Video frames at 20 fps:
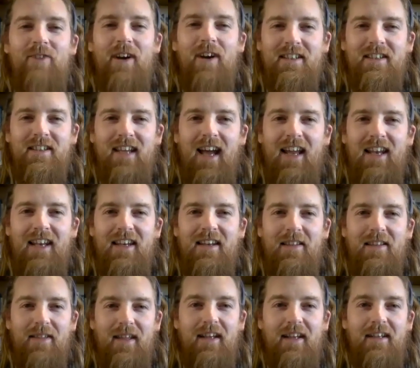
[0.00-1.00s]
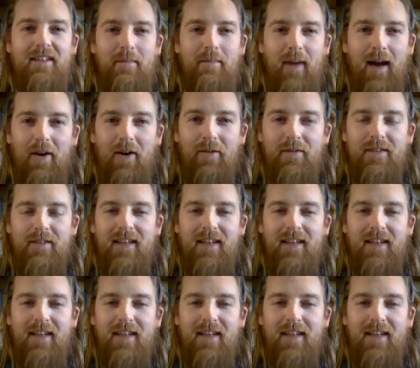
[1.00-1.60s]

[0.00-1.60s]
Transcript: writes and thinks about